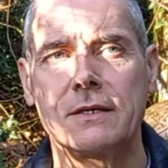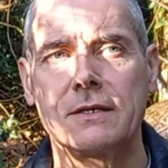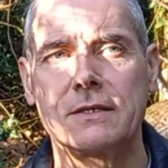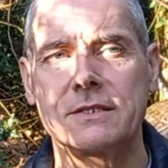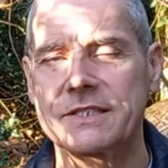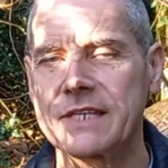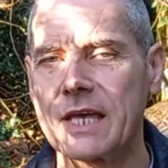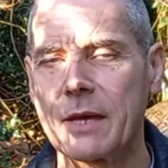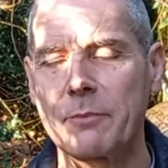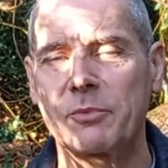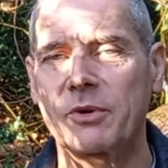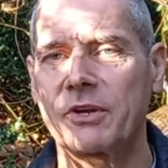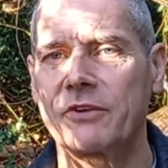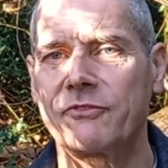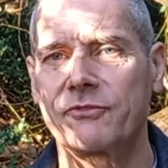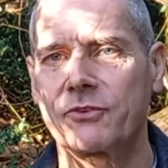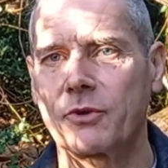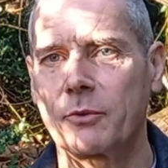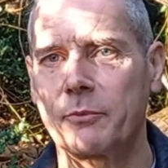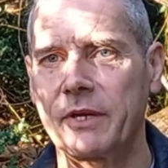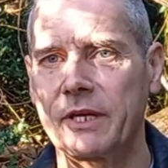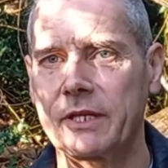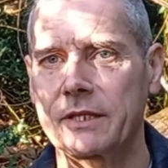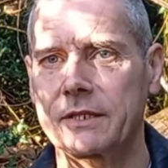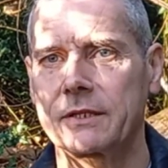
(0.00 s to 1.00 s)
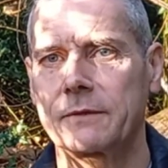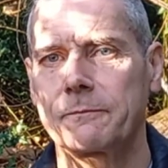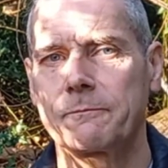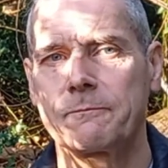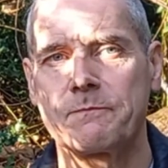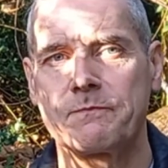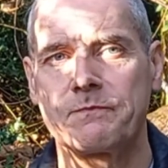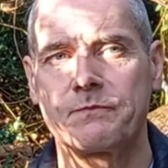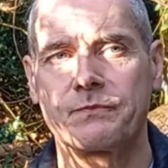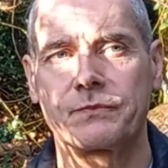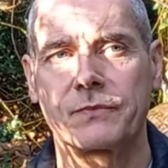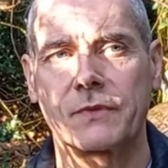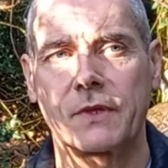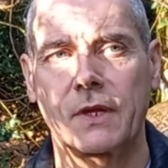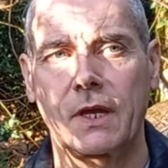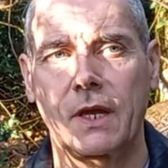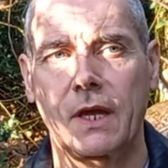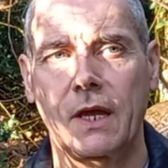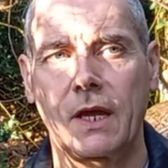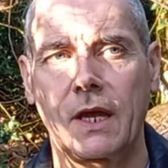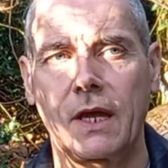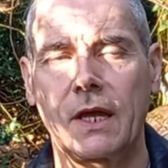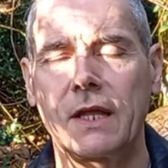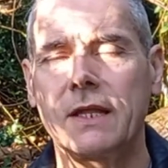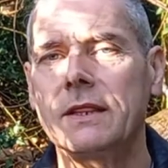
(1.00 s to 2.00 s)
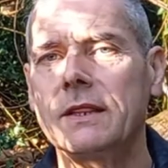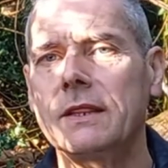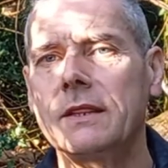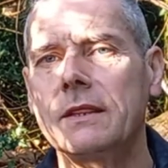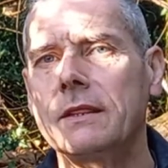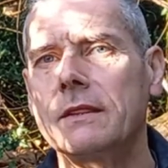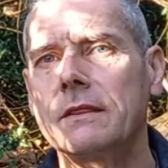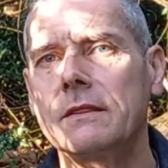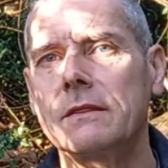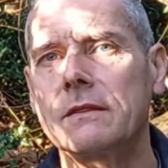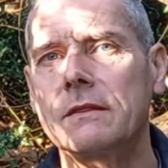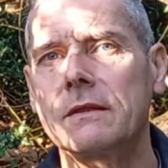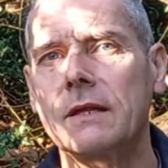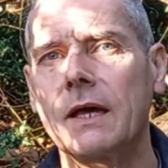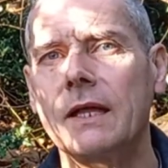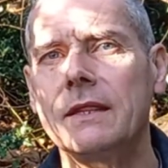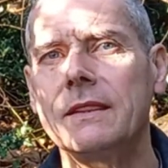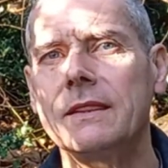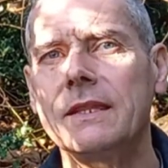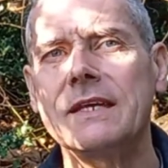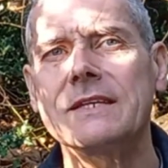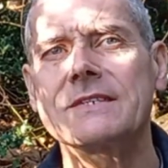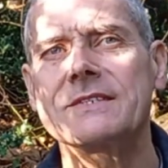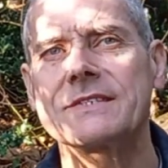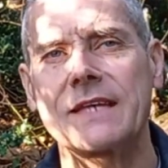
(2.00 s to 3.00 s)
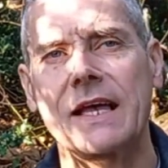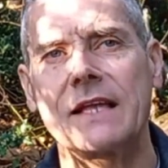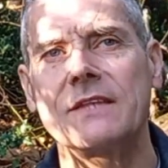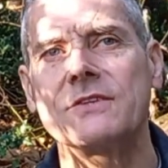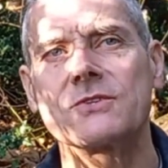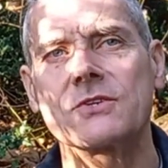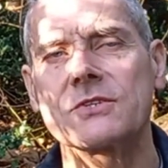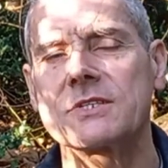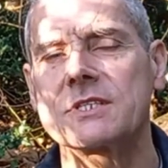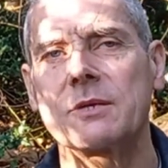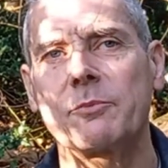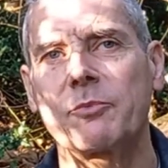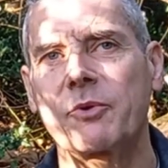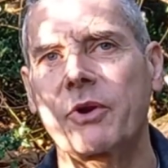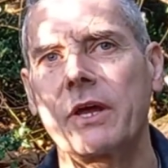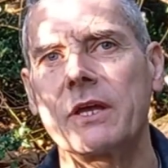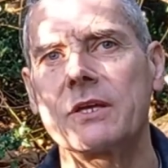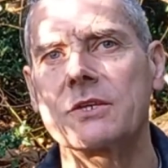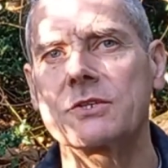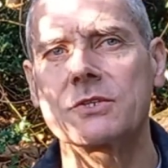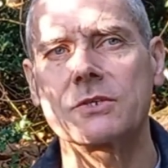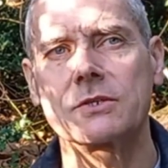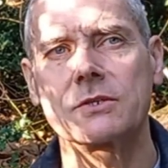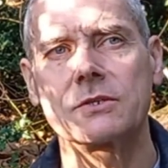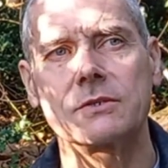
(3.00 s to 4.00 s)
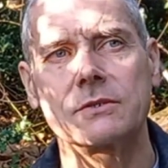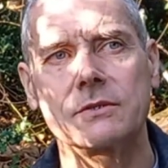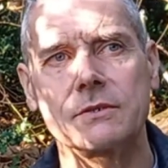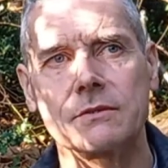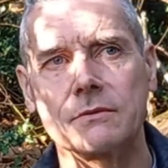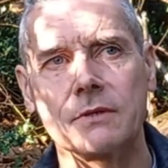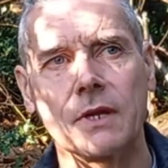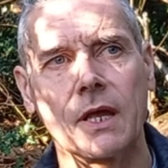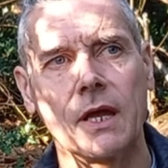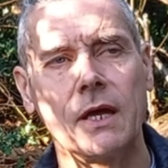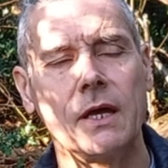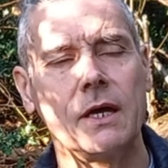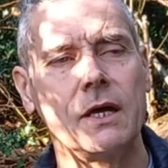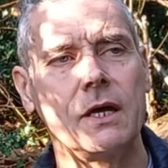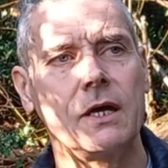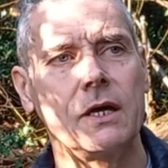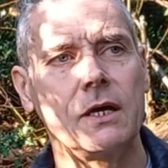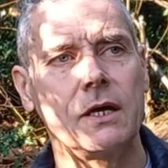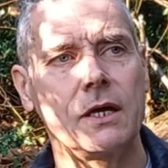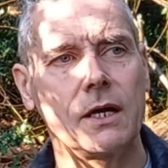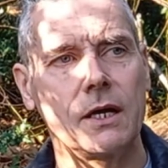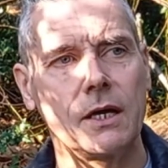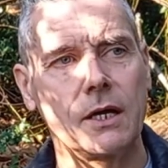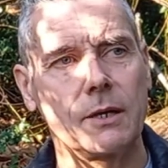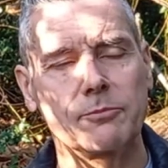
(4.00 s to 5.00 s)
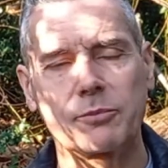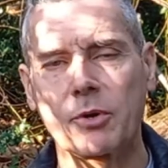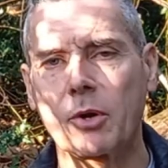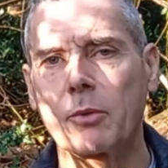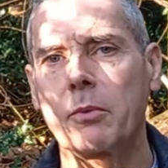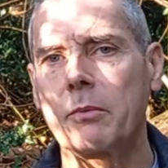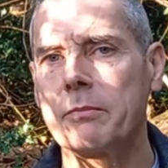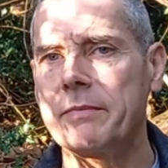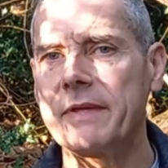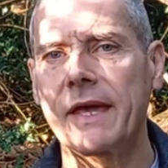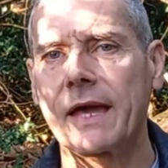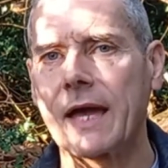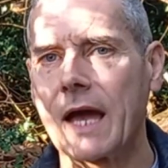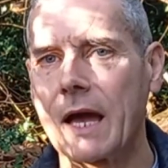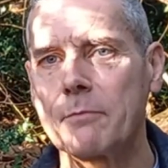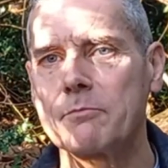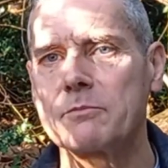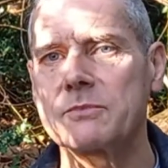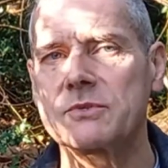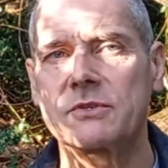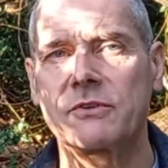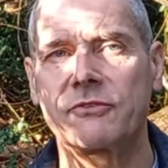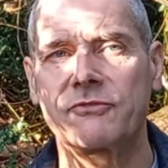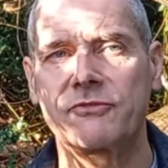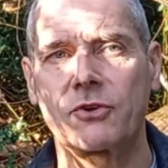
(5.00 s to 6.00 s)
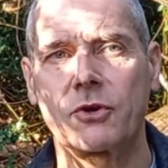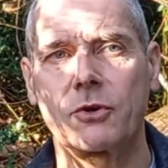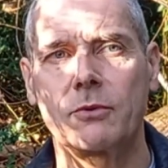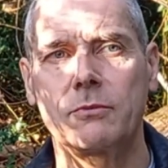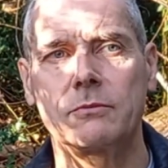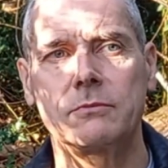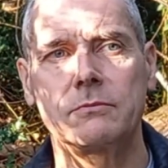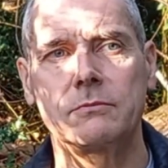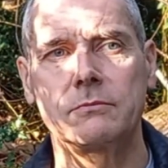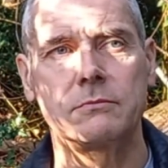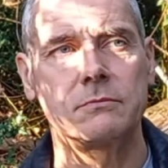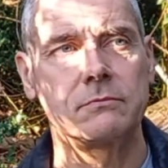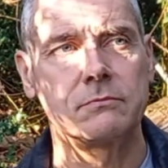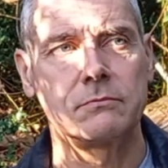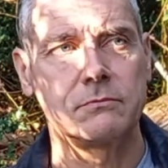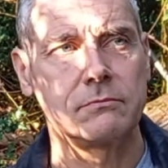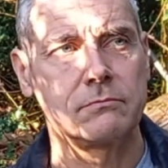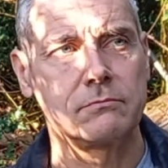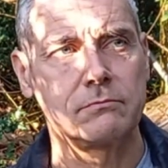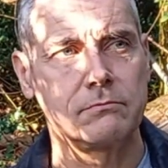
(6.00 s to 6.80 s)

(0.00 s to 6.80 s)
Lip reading: separate from it. And this sense of separation probably comes from